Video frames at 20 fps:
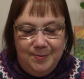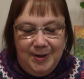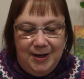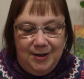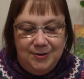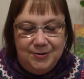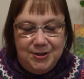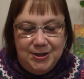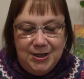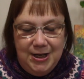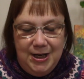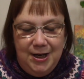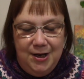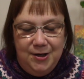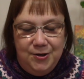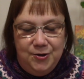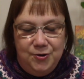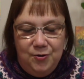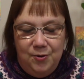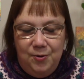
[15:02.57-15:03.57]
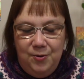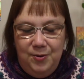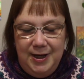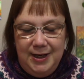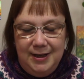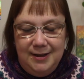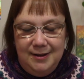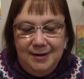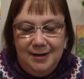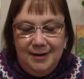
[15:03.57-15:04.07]
about
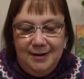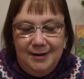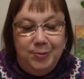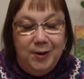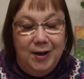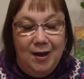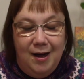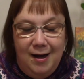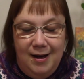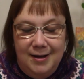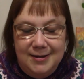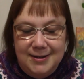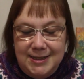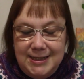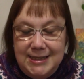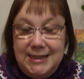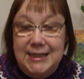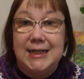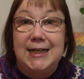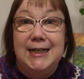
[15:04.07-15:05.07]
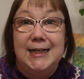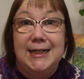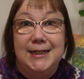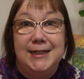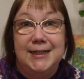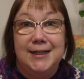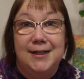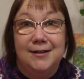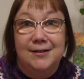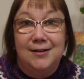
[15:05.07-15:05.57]
drawing plants
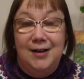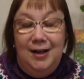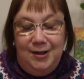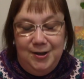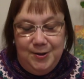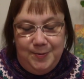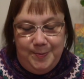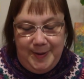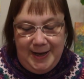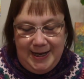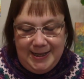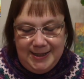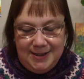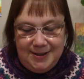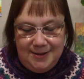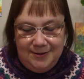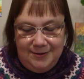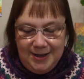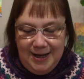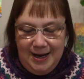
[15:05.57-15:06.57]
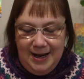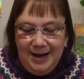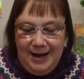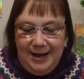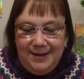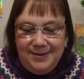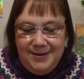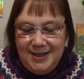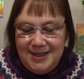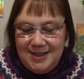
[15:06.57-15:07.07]
in colored pencil.
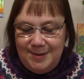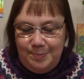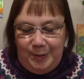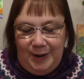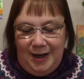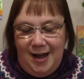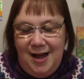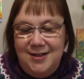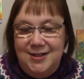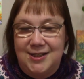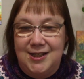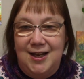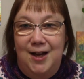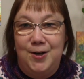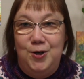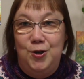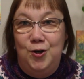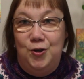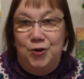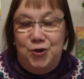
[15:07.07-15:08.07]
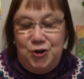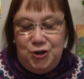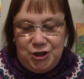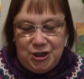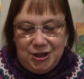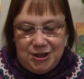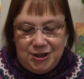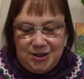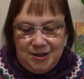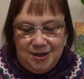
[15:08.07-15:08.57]
And these plants are not
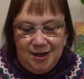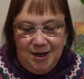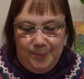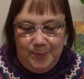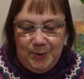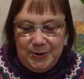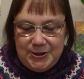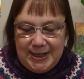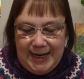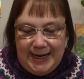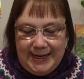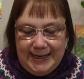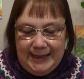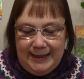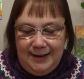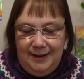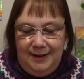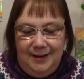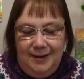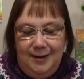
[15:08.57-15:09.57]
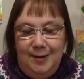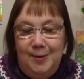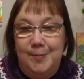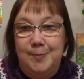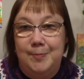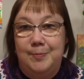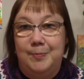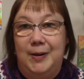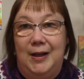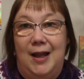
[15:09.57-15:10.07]
just
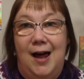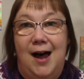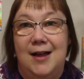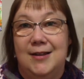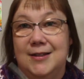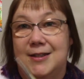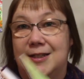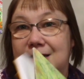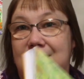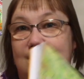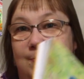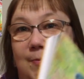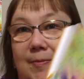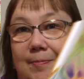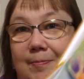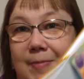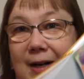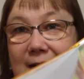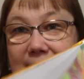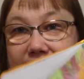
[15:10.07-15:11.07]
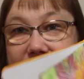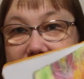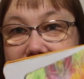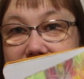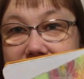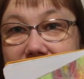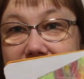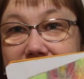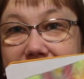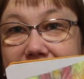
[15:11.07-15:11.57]
botanical plants,
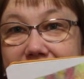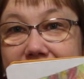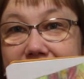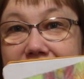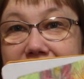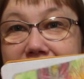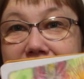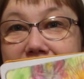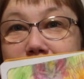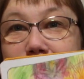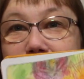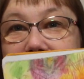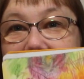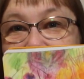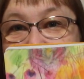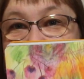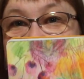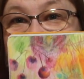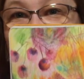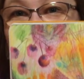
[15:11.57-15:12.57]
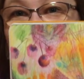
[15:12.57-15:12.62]
but